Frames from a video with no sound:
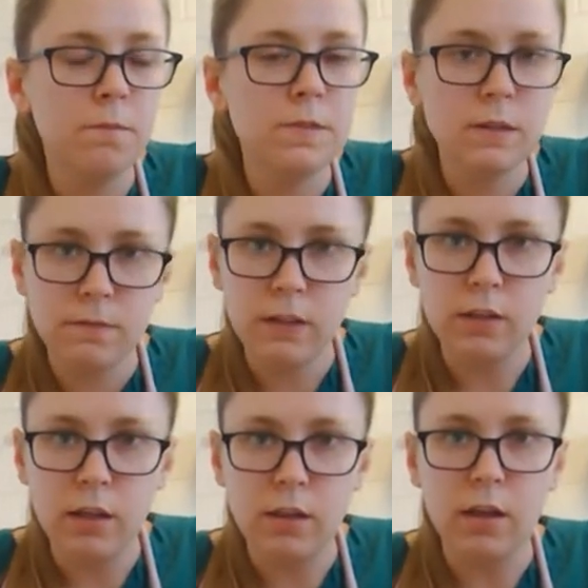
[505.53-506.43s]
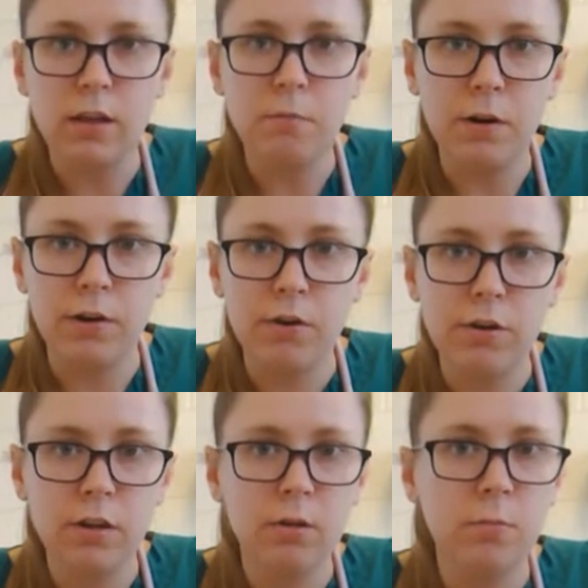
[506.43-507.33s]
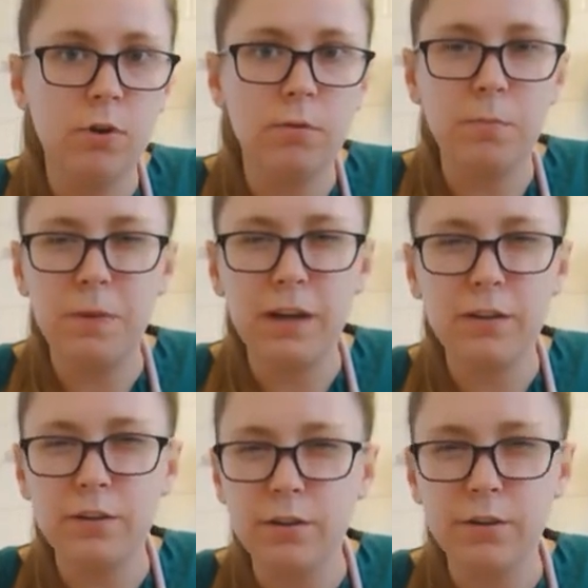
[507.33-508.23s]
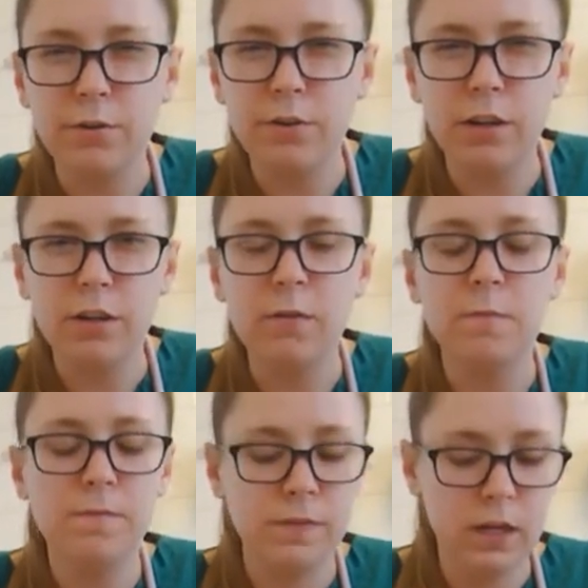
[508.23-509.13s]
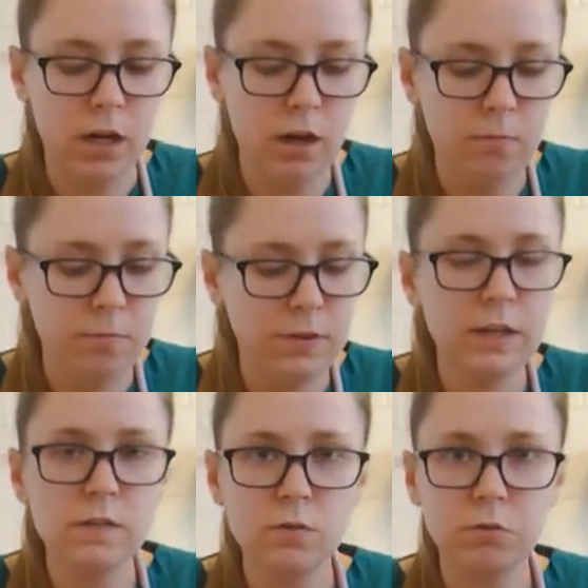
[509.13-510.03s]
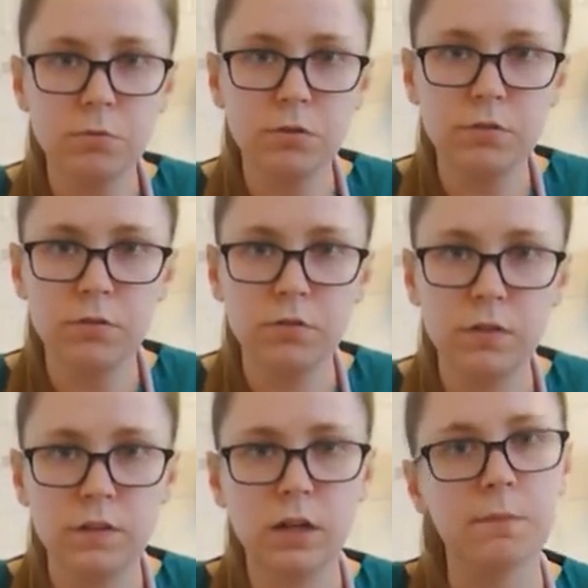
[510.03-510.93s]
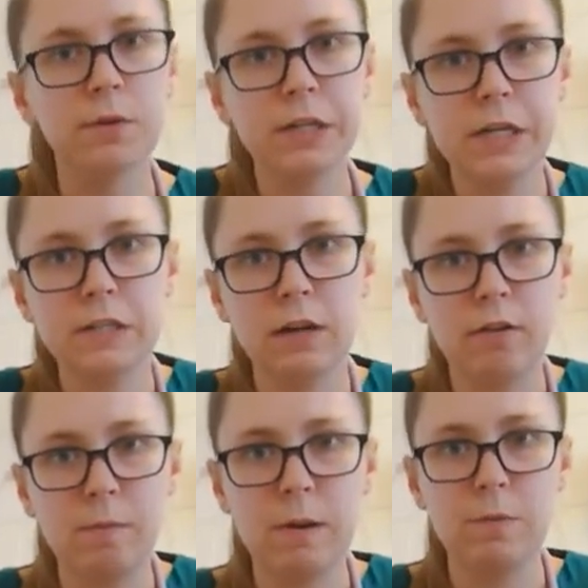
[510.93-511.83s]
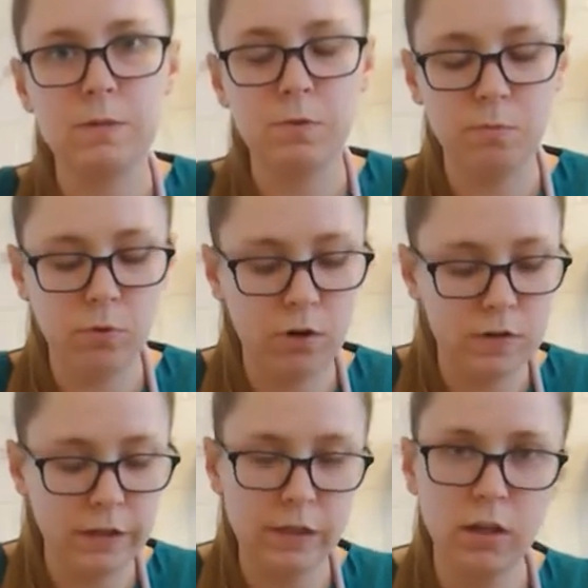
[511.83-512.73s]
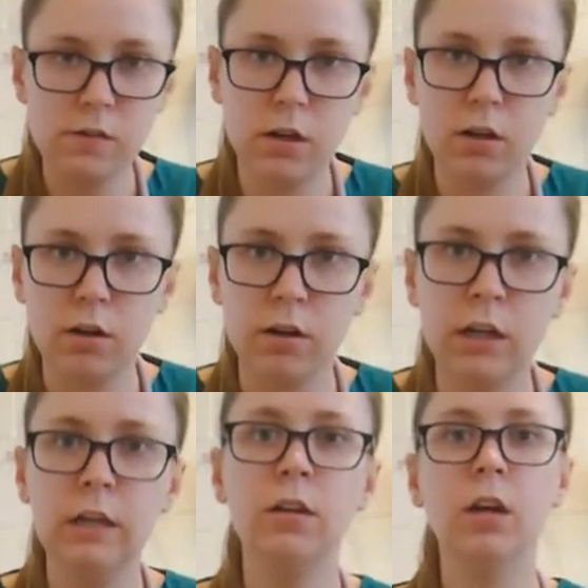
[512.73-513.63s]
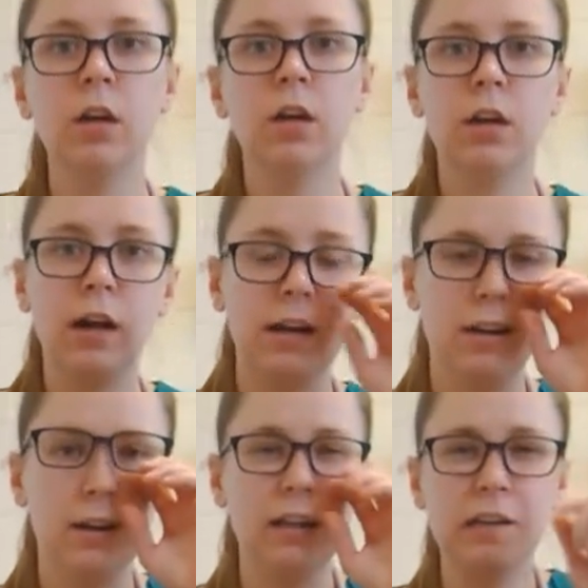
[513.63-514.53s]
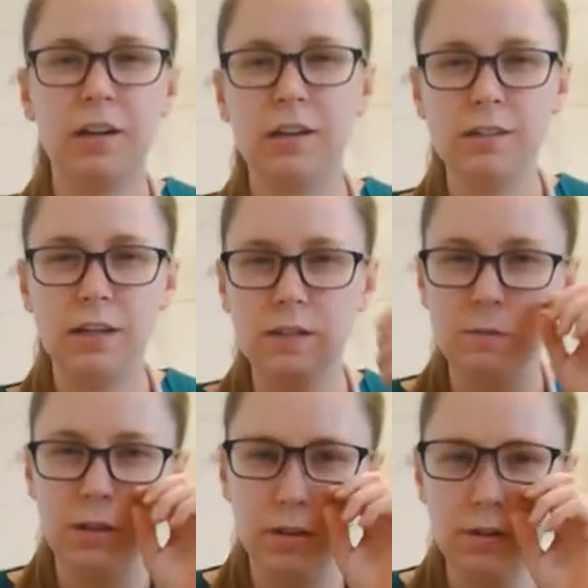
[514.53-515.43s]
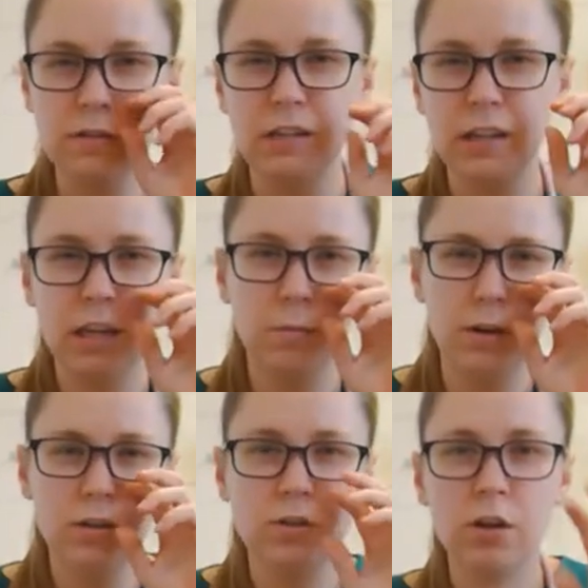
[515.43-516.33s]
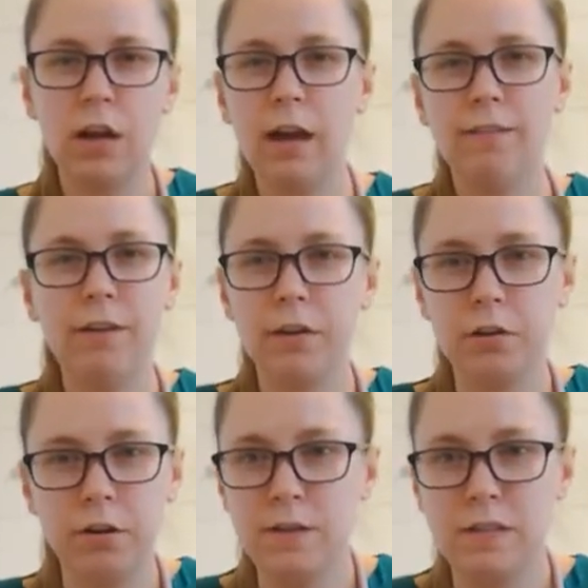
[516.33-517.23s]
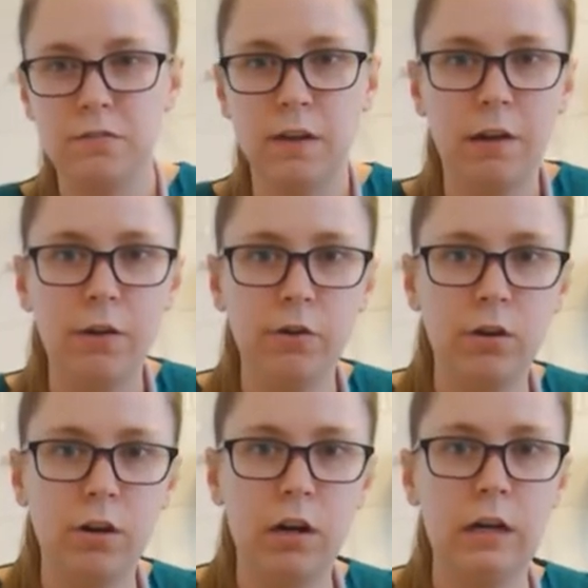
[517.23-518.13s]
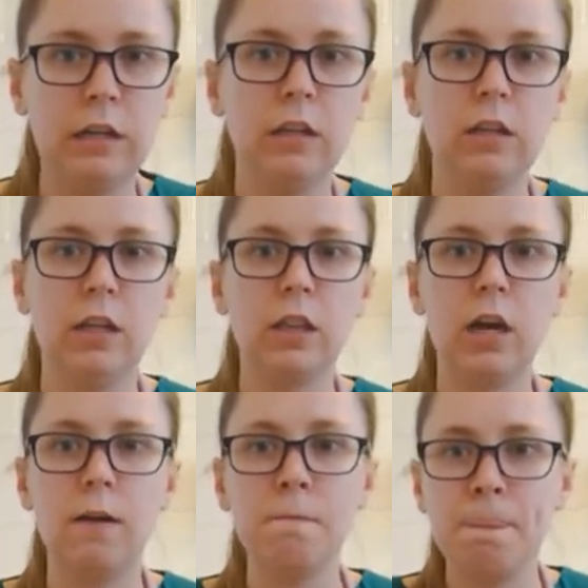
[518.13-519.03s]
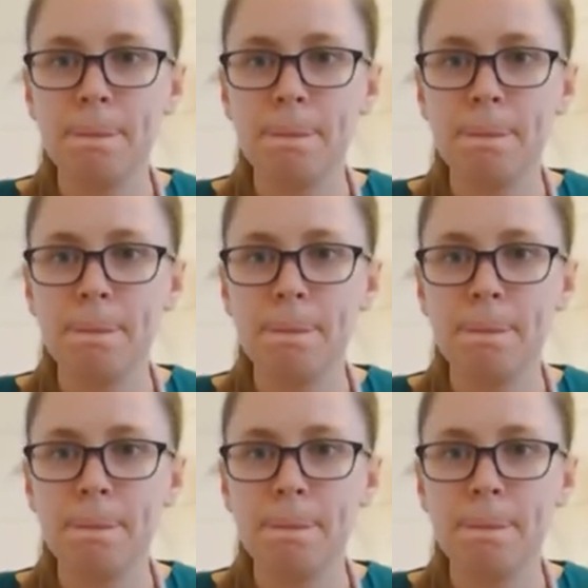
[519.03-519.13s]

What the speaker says: something like that, like meconium or meconium, but that's normal for the first couple of days after baby's been born. It's like that dark green kind of color, and it tends to be a little sticky, but it shouldn't have like a crazy foul odor or anything like that.